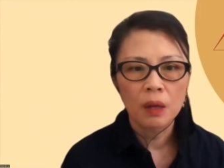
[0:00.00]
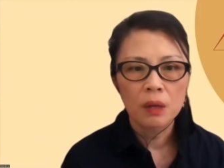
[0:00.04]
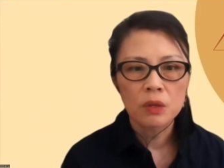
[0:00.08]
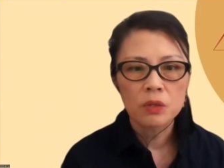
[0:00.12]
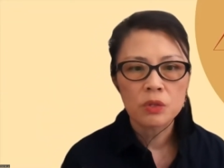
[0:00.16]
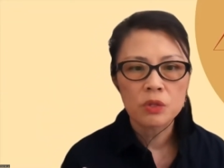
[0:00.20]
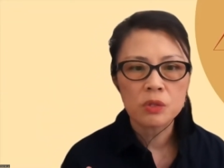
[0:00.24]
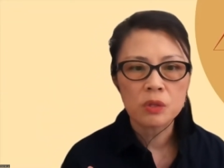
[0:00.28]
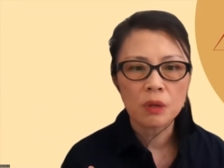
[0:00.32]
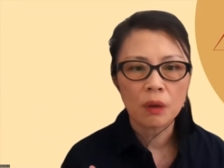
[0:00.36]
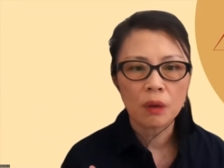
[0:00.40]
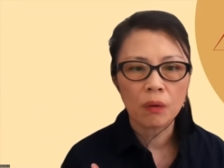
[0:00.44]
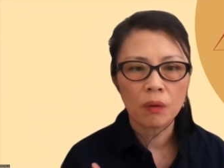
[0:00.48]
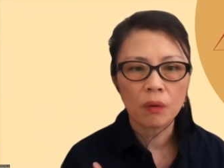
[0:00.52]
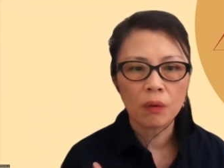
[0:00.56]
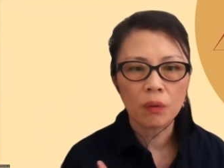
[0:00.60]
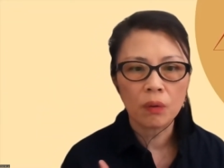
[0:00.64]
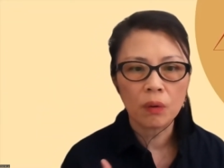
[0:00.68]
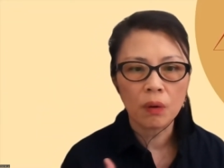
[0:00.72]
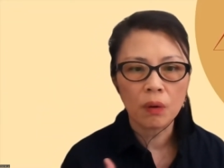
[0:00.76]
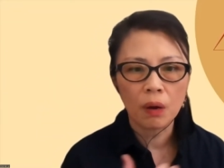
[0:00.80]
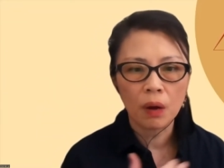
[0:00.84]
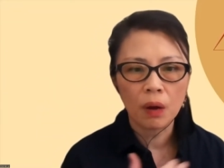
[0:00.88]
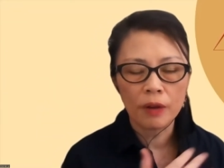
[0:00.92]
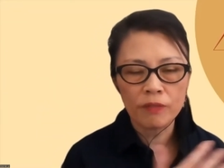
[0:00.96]

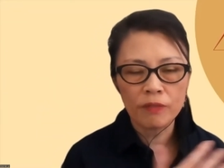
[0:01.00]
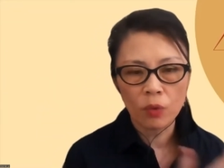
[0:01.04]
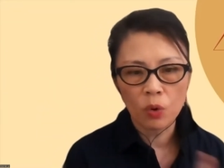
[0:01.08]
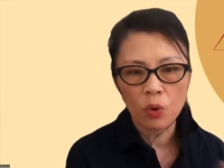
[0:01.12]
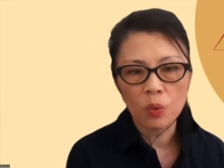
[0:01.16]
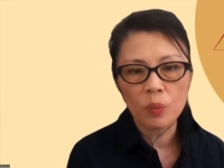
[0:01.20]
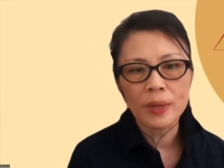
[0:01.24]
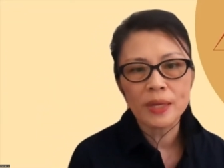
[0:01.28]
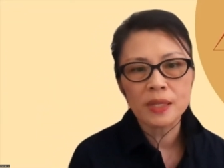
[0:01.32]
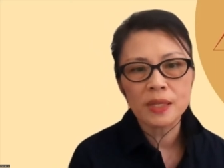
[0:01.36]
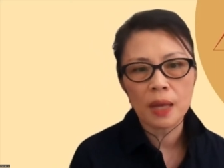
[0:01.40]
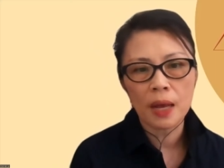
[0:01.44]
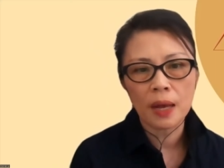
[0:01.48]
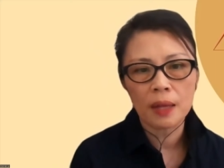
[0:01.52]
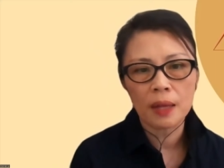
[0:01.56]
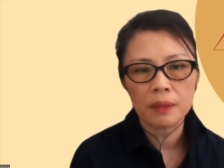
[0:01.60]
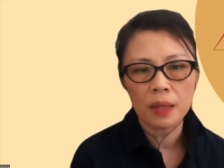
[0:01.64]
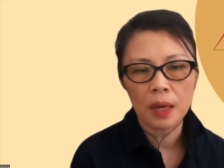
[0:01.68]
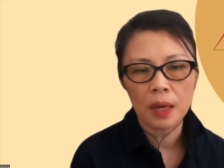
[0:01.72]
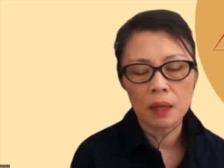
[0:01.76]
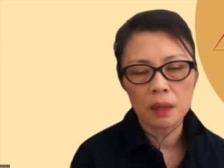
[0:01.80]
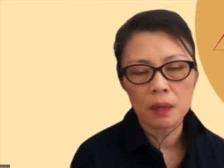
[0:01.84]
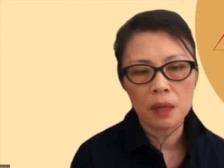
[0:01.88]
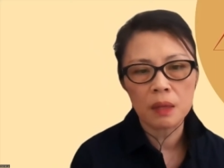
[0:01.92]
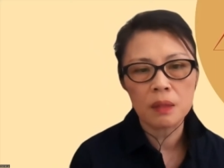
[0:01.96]
So I've always had
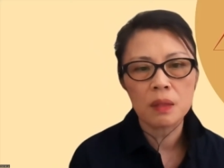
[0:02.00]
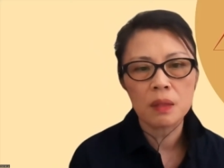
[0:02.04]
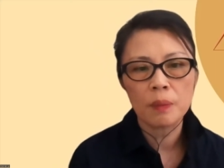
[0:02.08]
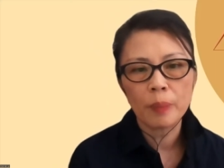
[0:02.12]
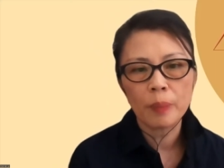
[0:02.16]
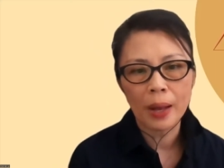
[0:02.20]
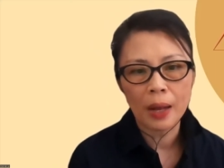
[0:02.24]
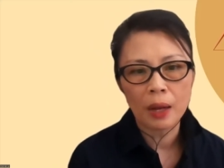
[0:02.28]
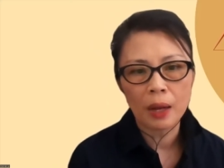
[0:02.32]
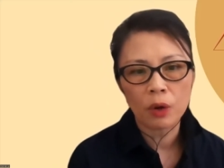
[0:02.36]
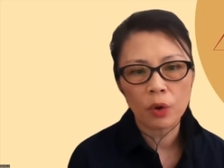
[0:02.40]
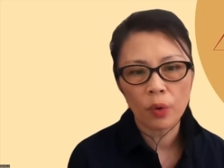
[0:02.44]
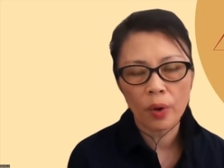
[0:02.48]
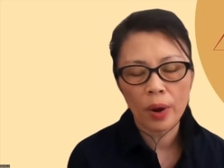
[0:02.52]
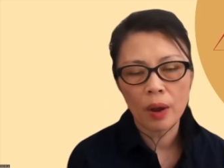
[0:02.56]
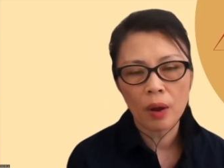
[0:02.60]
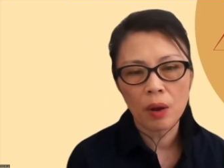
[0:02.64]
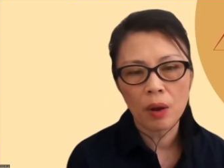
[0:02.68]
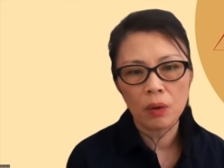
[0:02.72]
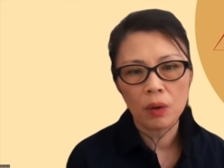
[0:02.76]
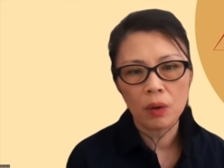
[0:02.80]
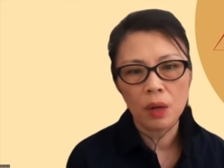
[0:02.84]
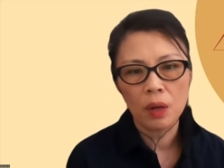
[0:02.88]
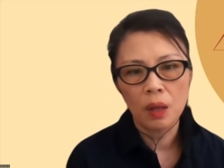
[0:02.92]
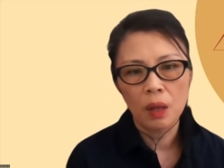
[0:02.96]
that in the
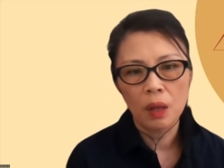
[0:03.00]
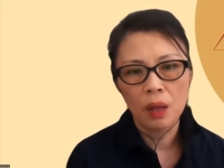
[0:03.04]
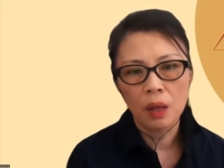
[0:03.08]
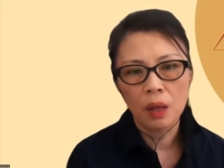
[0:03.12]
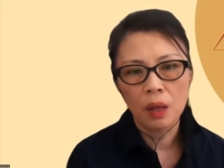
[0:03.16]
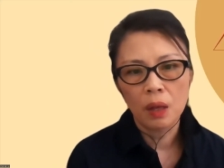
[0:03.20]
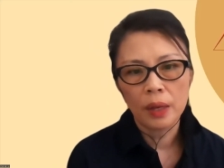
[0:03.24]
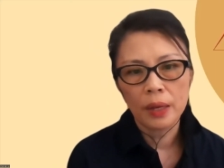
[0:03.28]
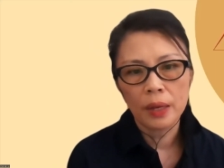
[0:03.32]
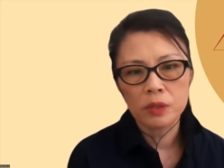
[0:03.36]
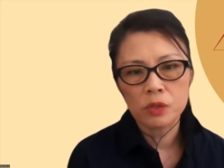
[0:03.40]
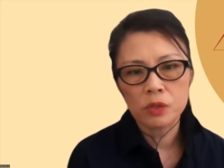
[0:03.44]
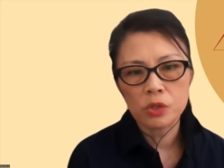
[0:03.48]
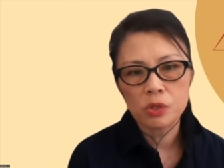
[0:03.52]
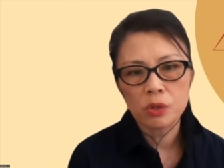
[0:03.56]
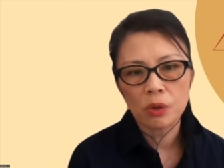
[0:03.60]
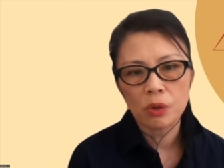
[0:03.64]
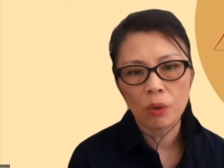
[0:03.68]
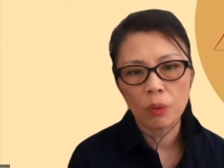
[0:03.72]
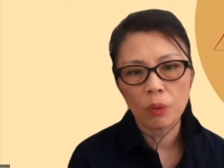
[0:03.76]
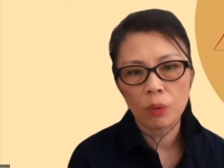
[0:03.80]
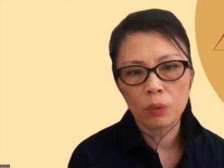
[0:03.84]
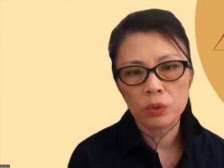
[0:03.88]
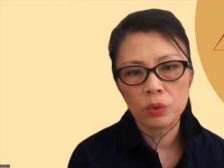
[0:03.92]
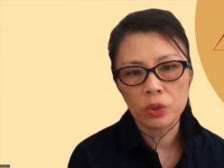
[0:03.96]
background. And
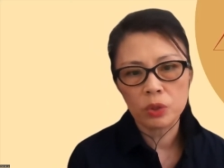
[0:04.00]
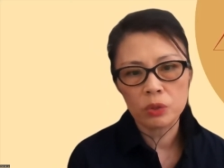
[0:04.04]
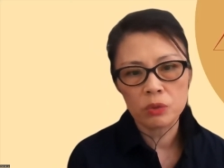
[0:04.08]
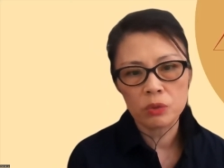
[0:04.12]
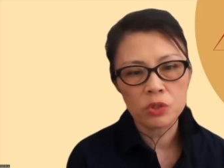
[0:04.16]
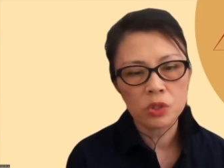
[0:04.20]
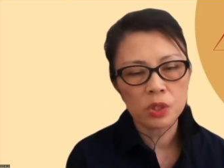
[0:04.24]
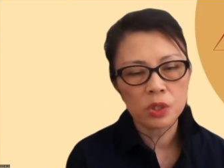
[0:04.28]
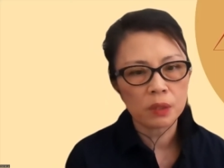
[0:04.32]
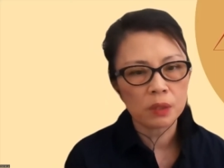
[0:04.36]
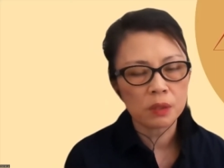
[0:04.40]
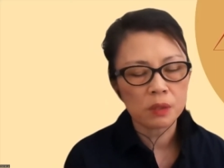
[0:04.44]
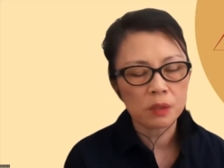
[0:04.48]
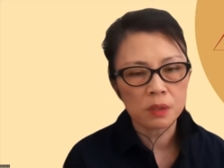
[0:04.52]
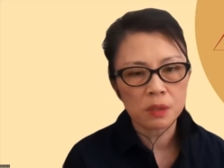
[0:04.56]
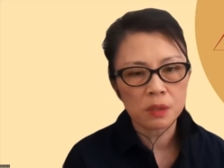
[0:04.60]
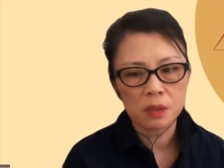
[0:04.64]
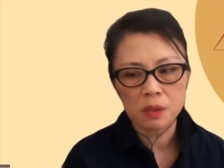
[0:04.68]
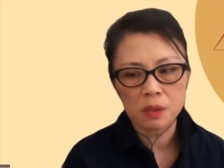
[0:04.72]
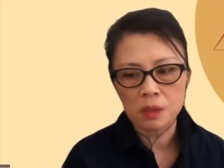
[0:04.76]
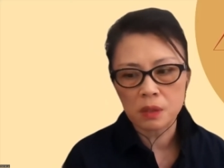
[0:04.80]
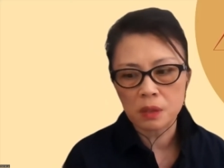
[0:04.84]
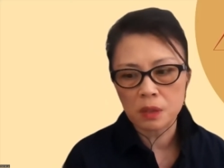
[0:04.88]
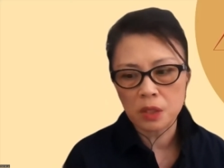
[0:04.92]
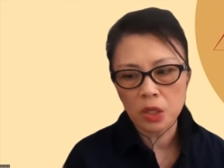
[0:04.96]
so you
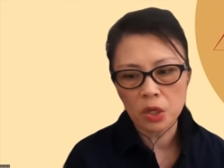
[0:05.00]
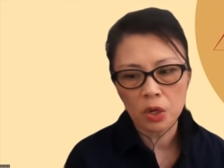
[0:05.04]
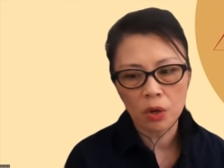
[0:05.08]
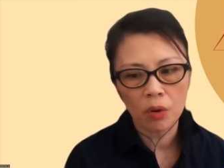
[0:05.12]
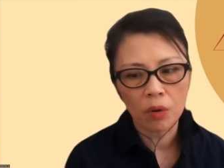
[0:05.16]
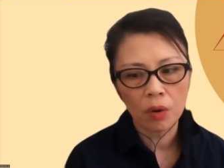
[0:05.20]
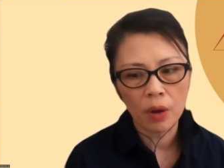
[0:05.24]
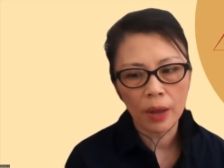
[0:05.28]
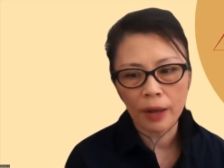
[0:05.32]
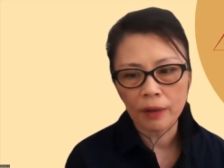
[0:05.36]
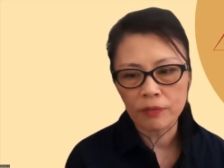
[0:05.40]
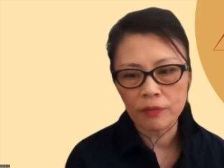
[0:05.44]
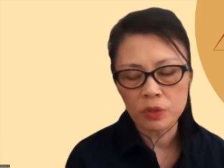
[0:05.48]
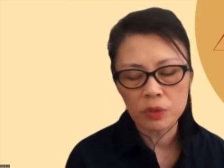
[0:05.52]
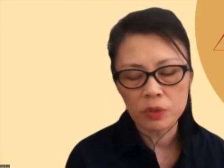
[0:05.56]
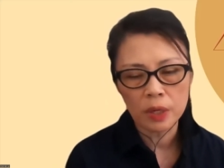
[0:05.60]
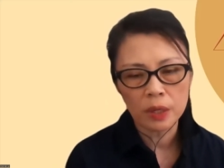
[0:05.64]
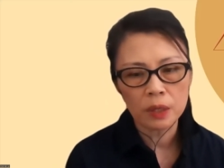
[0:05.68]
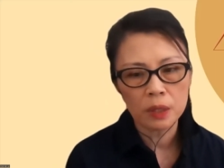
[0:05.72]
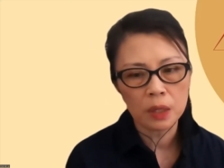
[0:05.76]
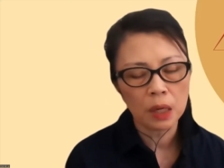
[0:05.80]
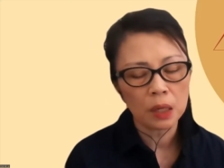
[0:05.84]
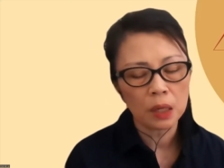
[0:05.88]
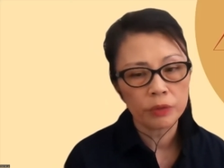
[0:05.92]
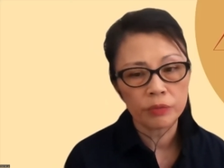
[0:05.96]
just, after
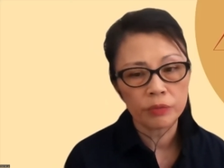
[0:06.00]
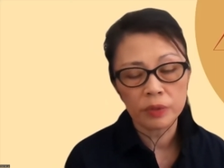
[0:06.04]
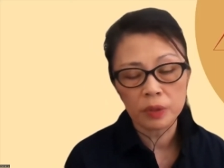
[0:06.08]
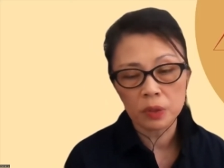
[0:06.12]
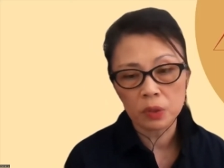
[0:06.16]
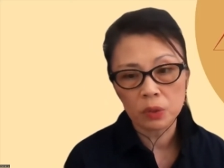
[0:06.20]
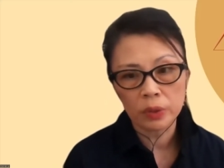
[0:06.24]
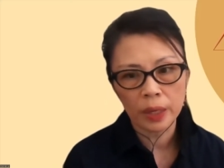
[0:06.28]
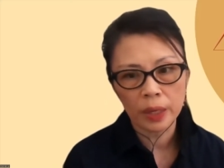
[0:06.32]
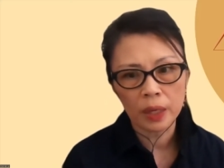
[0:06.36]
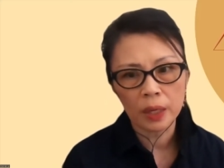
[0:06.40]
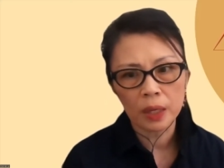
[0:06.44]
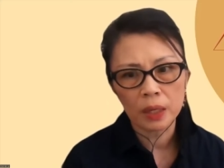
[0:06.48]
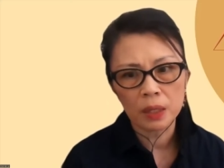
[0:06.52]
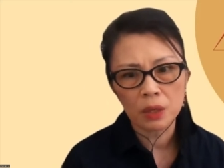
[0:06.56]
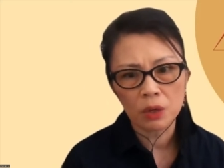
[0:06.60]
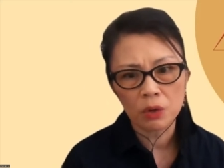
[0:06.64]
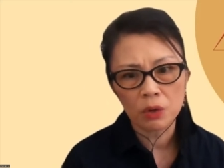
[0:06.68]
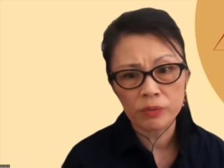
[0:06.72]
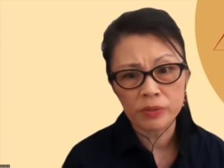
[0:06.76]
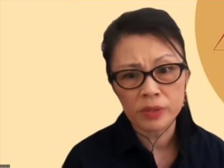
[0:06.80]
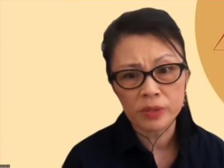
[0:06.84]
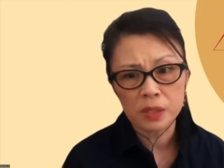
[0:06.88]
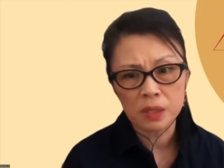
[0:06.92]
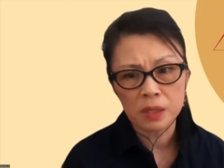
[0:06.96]
I relocate
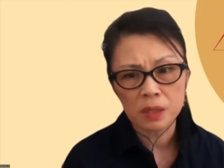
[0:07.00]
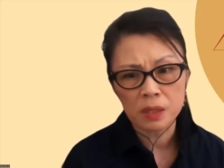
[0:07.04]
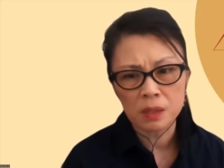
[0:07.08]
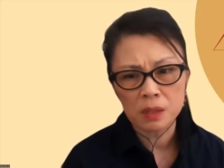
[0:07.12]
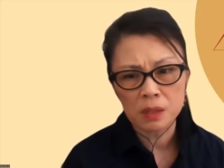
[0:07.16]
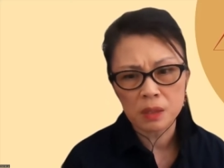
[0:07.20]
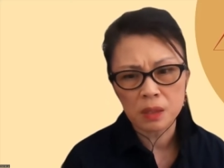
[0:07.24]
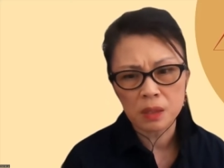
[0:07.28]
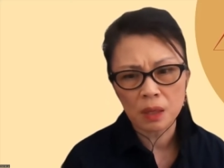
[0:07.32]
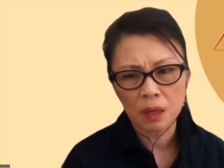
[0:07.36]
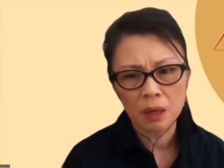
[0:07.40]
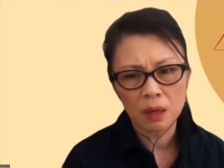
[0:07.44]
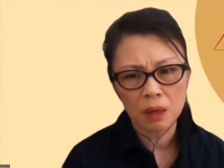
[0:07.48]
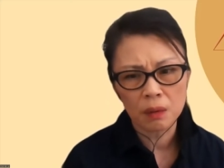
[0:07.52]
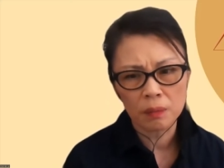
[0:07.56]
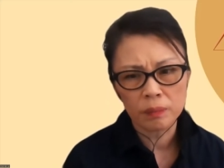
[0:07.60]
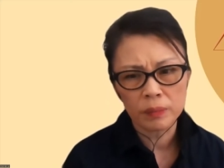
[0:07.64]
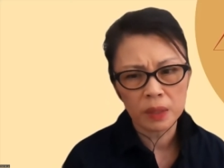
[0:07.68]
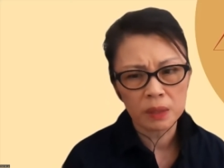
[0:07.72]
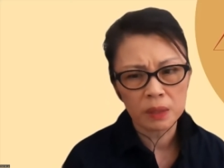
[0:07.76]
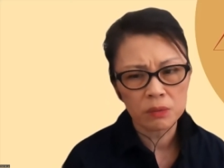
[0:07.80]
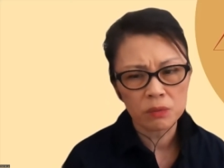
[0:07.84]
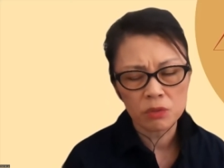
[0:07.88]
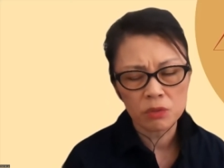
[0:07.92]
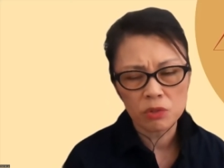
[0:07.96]
overseas
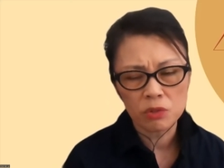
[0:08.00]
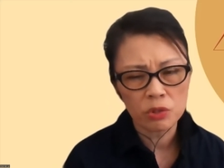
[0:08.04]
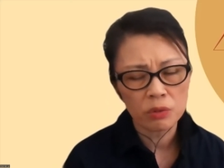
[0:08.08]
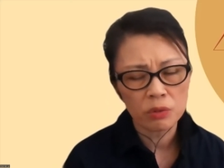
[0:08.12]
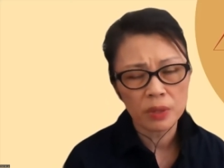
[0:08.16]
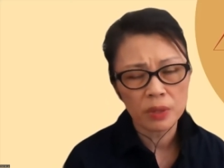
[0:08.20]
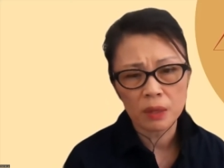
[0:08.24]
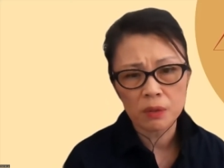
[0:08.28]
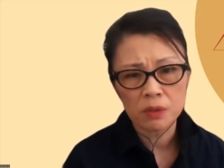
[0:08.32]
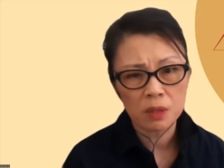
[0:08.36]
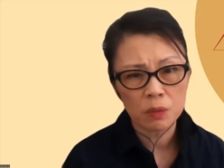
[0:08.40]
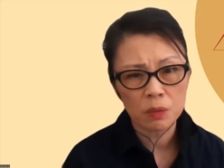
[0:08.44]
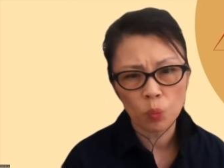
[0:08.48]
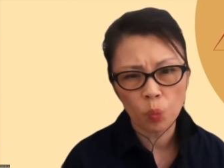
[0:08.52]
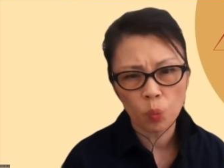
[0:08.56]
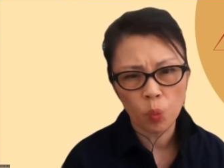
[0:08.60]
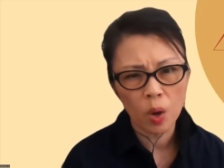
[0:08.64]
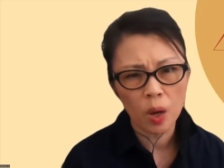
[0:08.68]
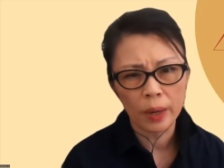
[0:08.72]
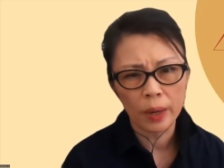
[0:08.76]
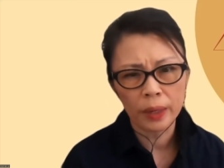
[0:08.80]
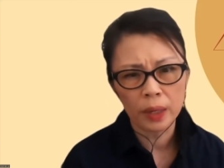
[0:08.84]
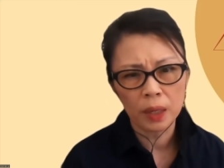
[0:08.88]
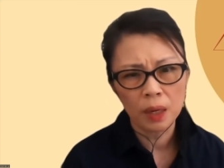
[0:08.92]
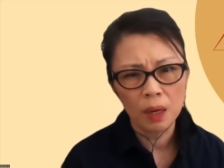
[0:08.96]
in
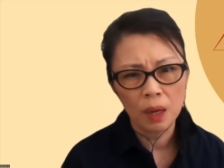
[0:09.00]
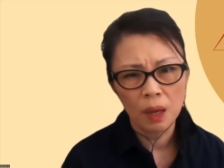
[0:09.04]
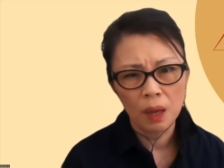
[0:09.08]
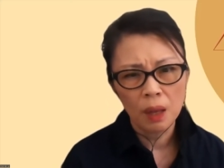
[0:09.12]
2001,